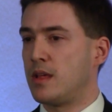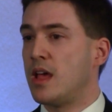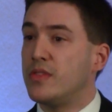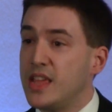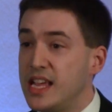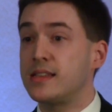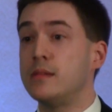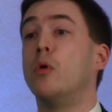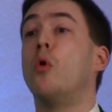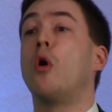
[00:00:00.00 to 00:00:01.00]
These and
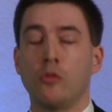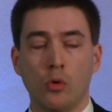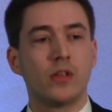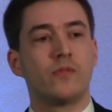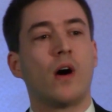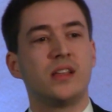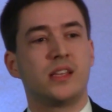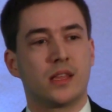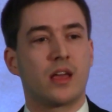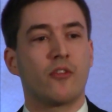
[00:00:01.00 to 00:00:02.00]
more are all advising
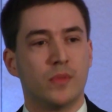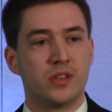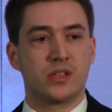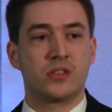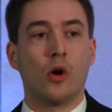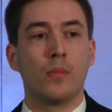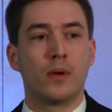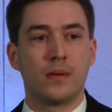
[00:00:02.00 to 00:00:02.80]
the government to stop.